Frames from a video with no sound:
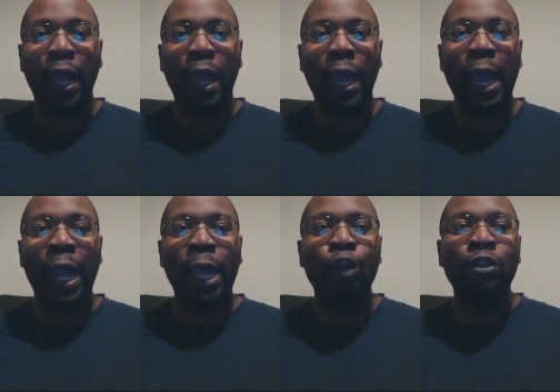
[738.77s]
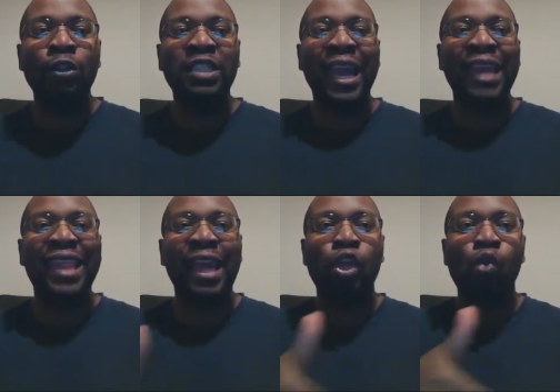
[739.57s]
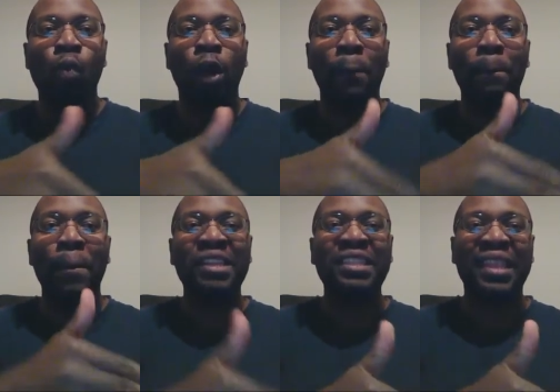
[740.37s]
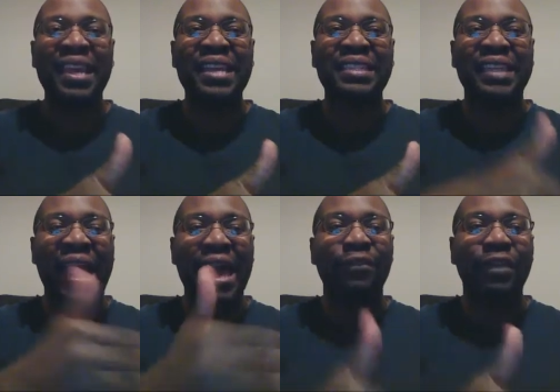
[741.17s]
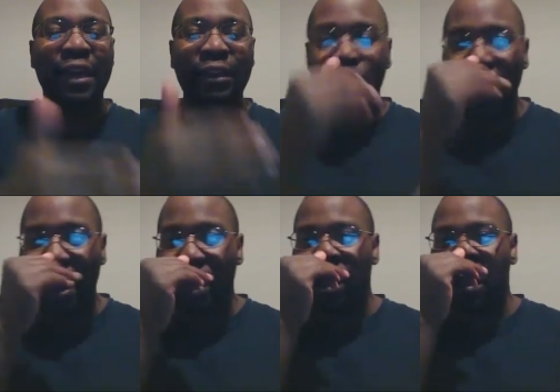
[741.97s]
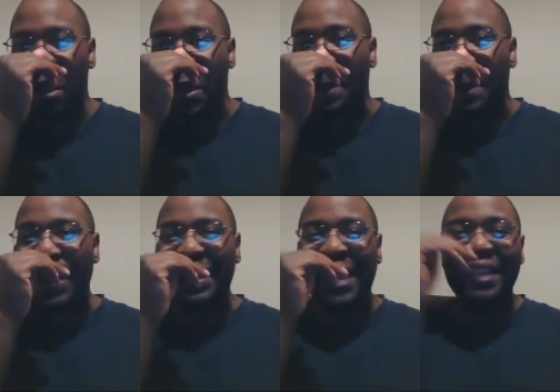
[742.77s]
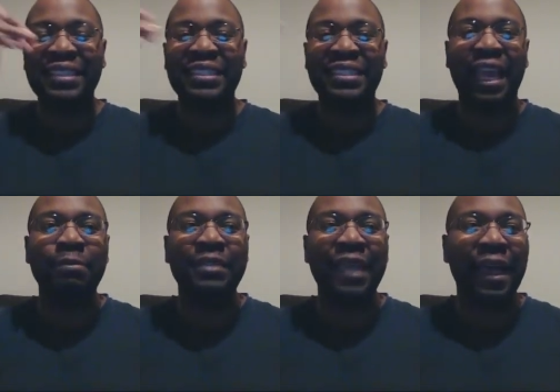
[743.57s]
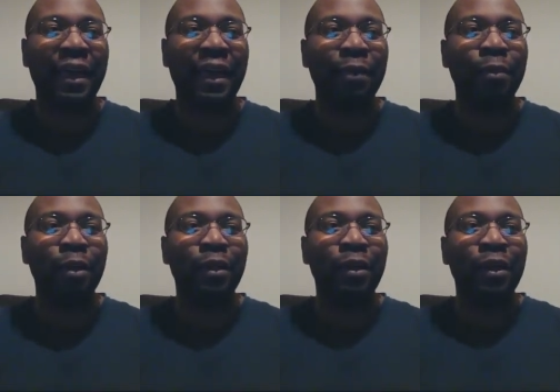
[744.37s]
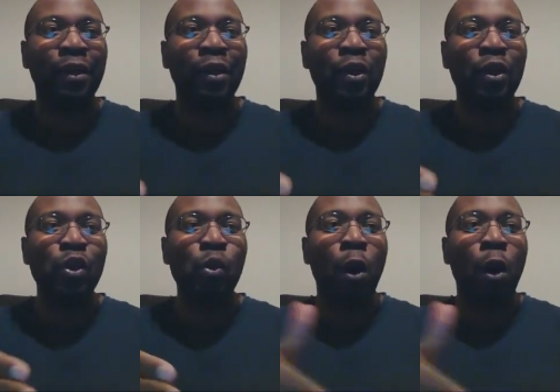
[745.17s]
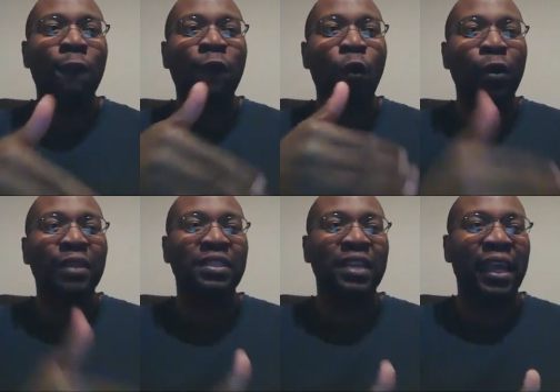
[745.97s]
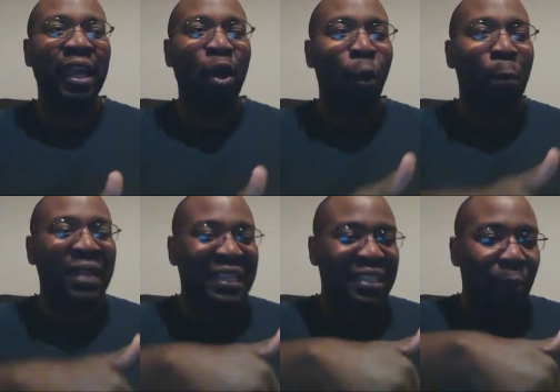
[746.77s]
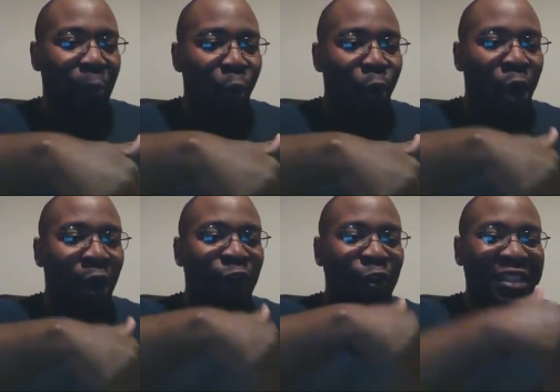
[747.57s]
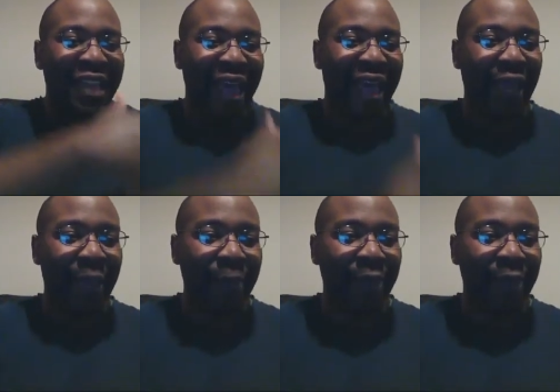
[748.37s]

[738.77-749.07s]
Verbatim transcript: And you say that you want much things in heaven as well, but at the same time, you are focusing or placing more of your time